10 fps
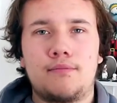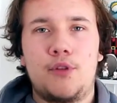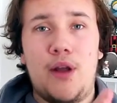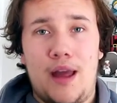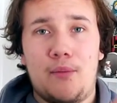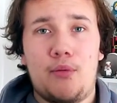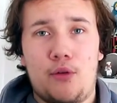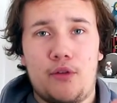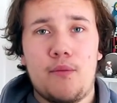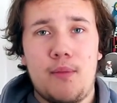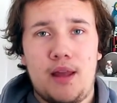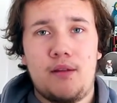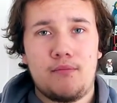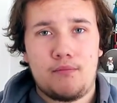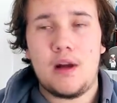You get an applaud from me.
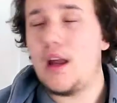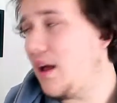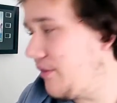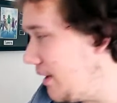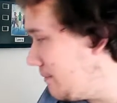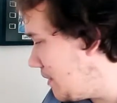I love it.